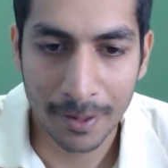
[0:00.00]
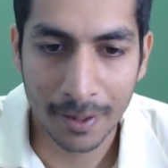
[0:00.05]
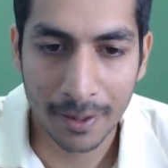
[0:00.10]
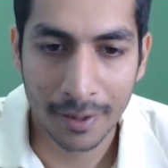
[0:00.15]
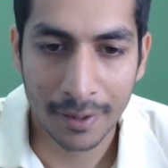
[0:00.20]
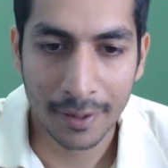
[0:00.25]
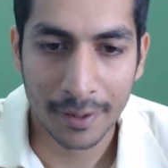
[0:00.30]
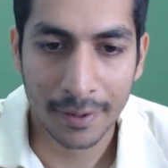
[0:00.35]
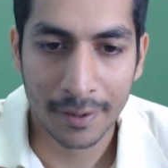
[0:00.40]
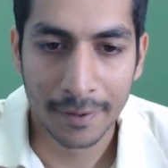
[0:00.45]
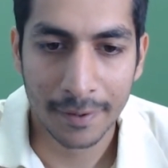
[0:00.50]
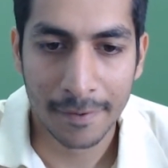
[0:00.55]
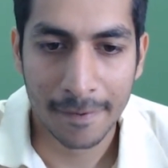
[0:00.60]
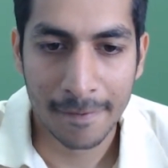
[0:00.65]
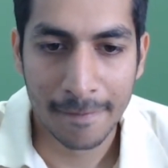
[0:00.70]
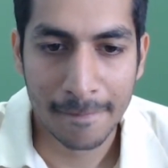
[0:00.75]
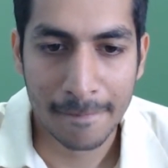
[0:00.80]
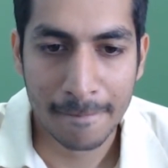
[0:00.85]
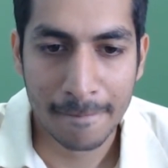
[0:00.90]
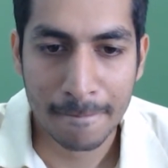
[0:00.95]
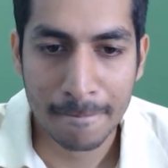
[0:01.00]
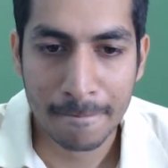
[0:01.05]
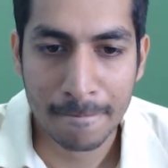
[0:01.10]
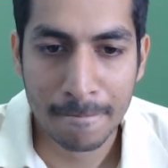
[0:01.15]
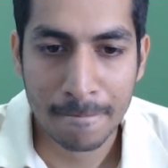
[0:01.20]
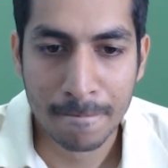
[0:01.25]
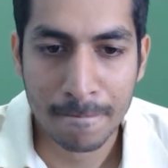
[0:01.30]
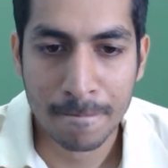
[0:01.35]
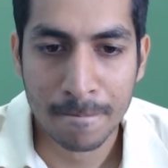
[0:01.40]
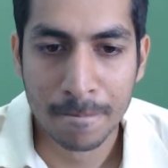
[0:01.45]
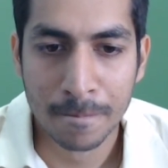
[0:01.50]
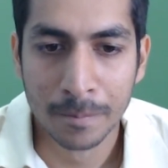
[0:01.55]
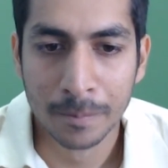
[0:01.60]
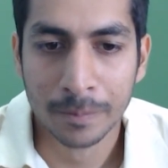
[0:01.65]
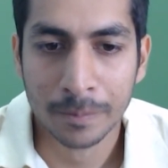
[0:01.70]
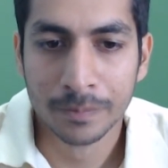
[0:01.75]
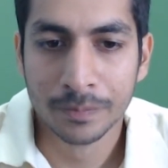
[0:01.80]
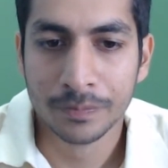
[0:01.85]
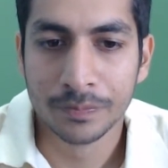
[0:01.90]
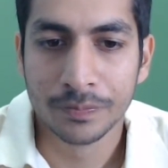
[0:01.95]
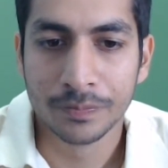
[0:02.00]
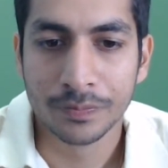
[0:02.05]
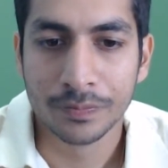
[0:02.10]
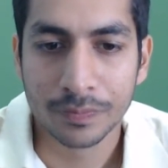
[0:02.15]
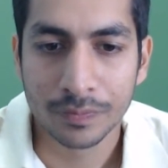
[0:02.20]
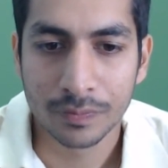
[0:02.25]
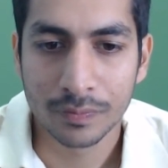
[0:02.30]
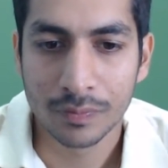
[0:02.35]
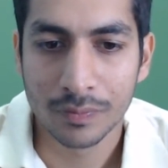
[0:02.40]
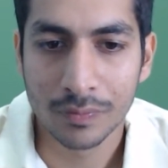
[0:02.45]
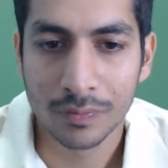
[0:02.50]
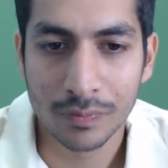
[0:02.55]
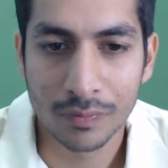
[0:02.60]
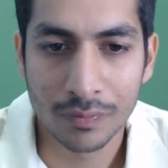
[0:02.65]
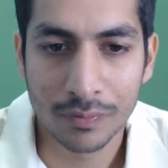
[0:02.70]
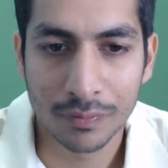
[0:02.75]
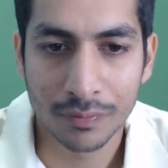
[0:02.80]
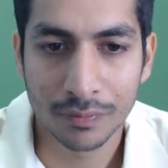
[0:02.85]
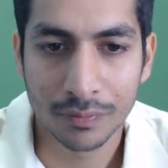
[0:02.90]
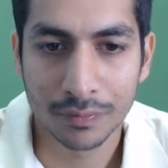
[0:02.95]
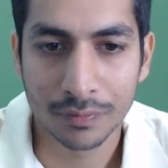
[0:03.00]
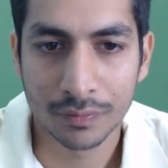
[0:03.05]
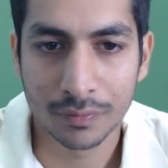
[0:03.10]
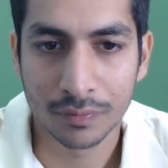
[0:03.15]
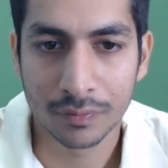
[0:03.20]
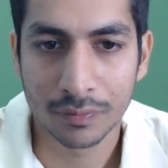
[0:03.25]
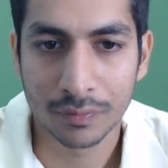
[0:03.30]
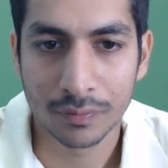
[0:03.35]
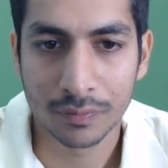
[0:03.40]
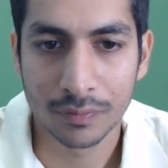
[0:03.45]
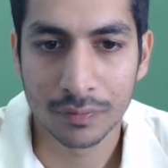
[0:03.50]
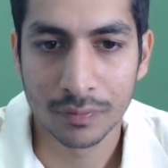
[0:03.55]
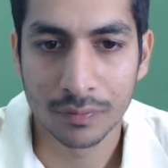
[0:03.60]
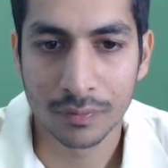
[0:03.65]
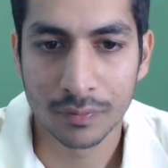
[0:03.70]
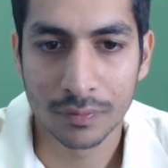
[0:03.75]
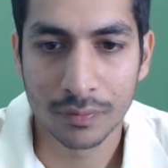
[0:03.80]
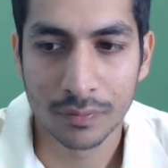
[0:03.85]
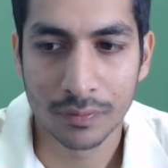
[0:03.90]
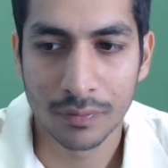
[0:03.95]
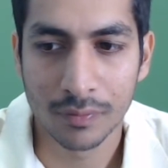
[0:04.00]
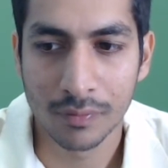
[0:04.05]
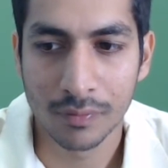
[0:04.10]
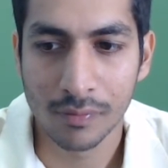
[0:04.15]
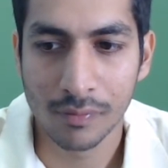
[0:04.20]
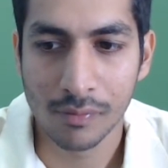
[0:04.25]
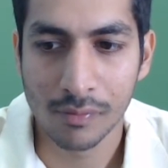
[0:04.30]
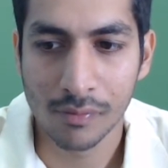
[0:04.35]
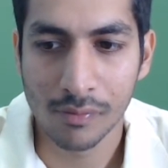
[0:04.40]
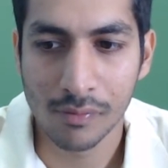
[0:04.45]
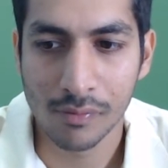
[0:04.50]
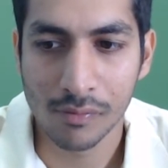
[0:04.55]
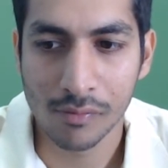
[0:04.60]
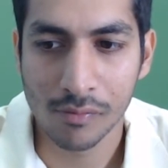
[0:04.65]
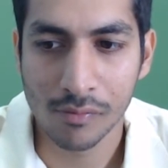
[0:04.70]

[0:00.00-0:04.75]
(silence)